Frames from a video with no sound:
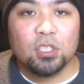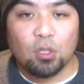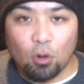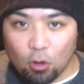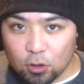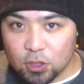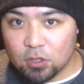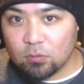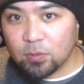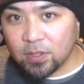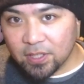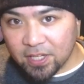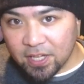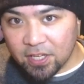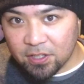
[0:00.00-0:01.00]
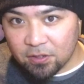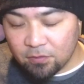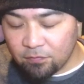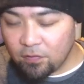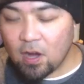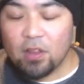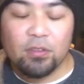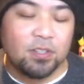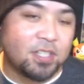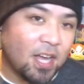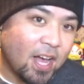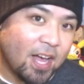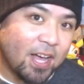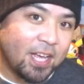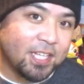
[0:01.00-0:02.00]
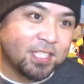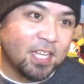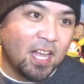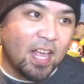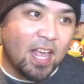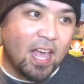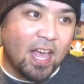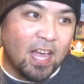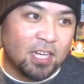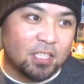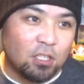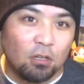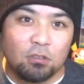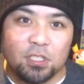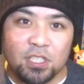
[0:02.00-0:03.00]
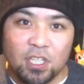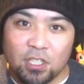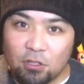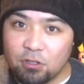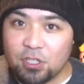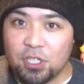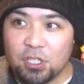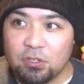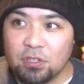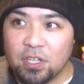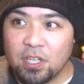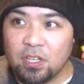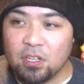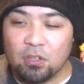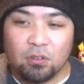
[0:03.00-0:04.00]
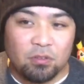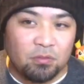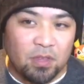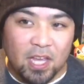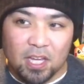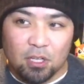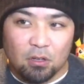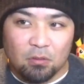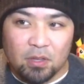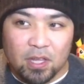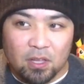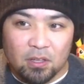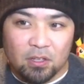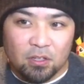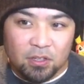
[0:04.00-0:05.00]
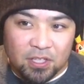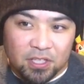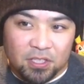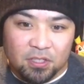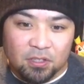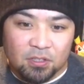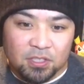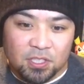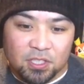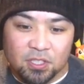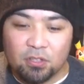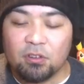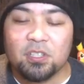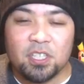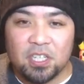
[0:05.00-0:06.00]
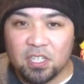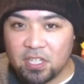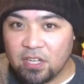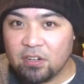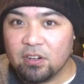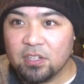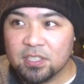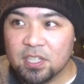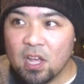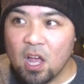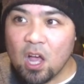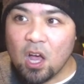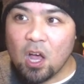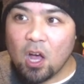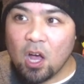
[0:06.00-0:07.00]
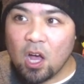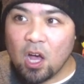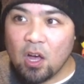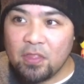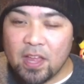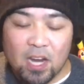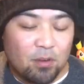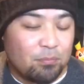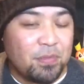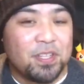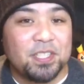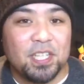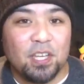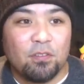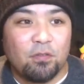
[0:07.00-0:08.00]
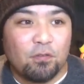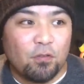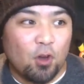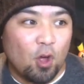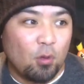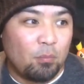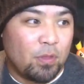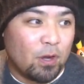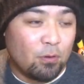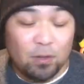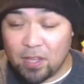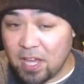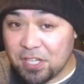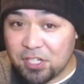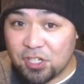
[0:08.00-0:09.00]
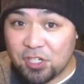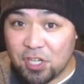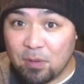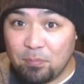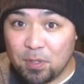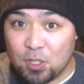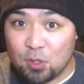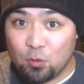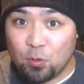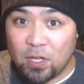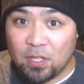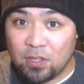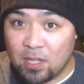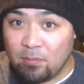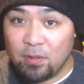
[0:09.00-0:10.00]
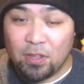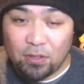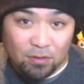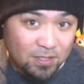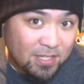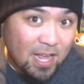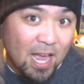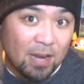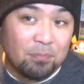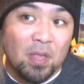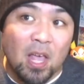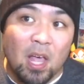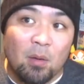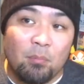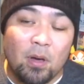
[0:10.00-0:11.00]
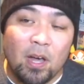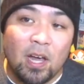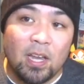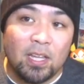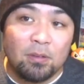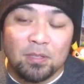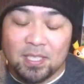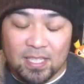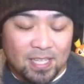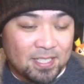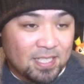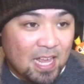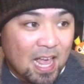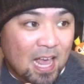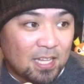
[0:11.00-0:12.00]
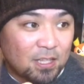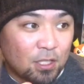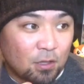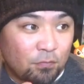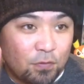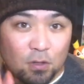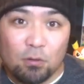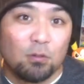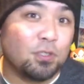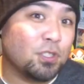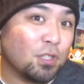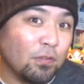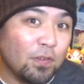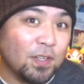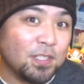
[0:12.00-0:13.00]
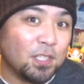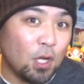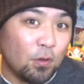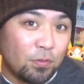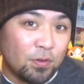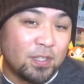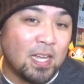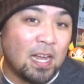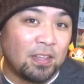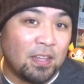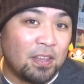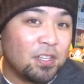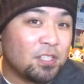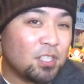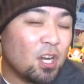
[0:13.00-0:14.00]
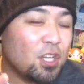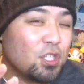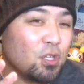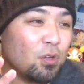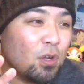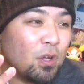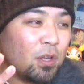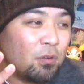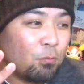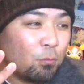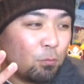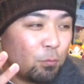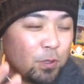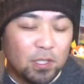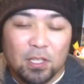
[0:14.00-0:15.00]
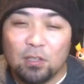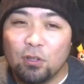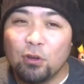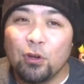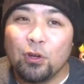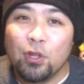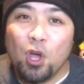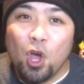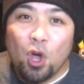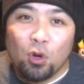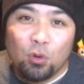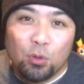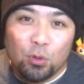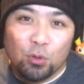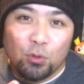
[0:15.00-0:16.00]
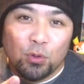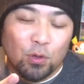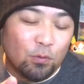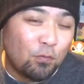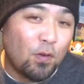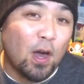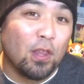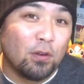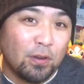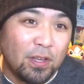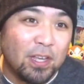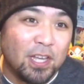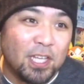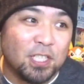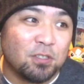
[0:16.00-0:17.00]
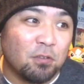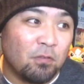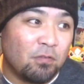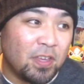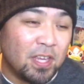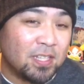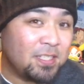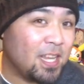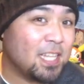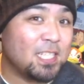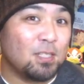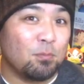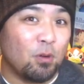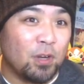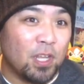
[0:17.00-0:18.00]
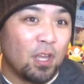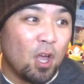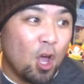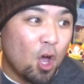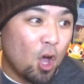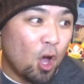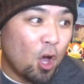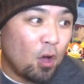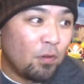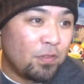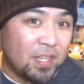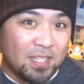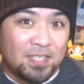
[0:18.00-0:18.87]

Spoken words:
So ultimately, the father dies, and Koji and Yoshiyuki, you know, there's this 13 years that are missing from their relationship between them and their dad. But it's at the funeral service of their dad that they start to really learn who their father is via testimony of the